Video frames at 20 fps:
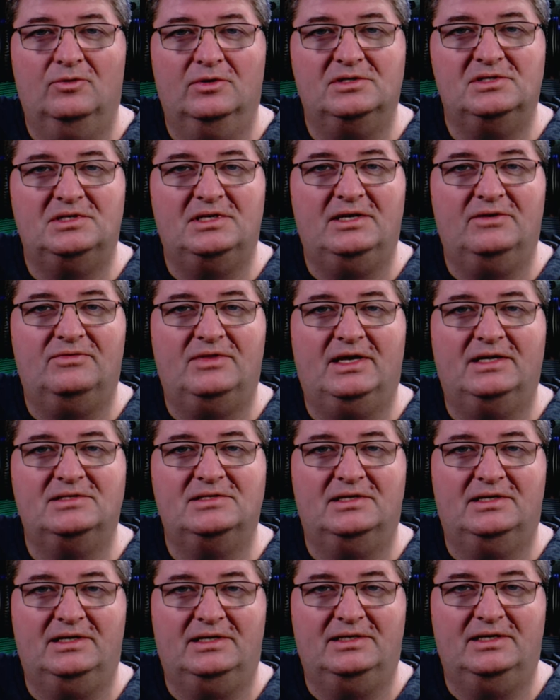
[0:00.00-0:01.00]
We'll see if
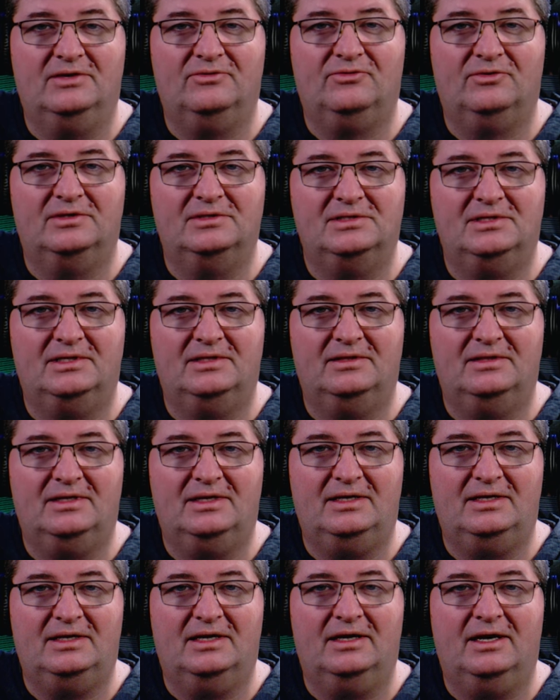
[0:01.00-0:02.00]
that's any different in
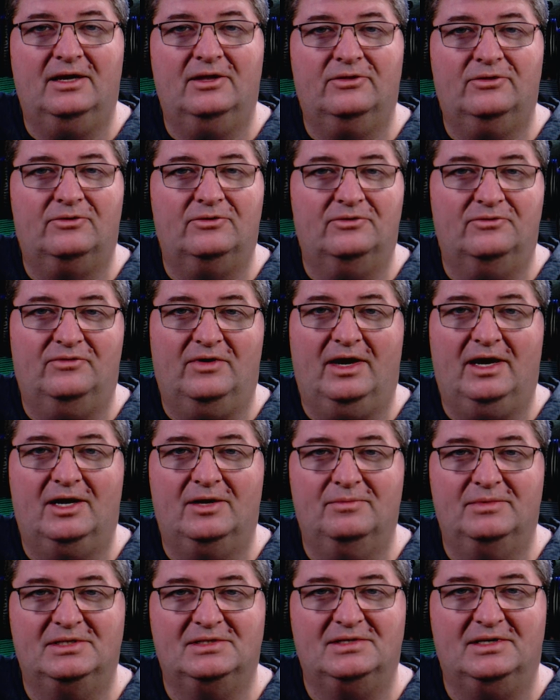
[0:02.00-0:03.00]
the other
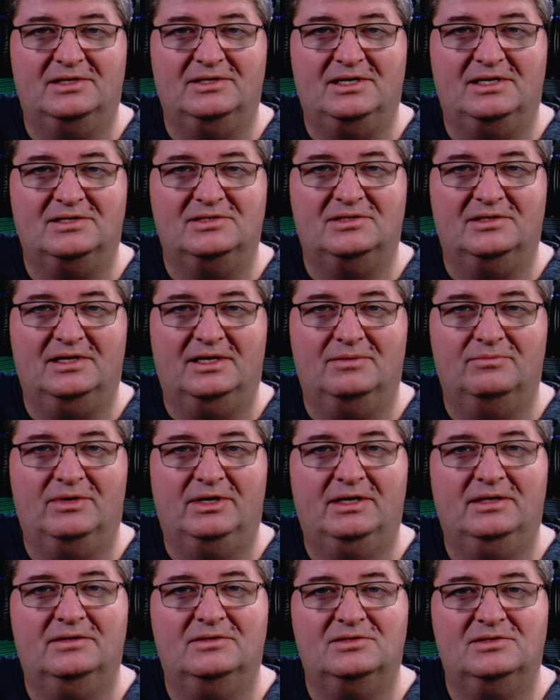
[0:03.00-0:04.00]
environments I tested in.
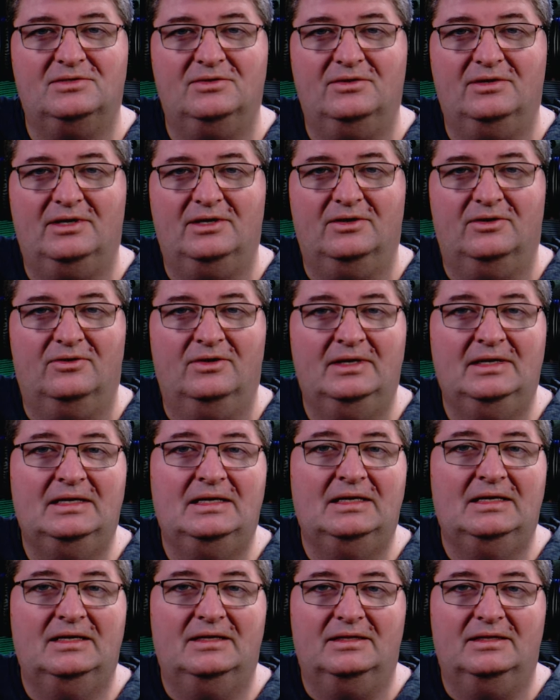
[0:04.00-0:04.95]
But in the studio,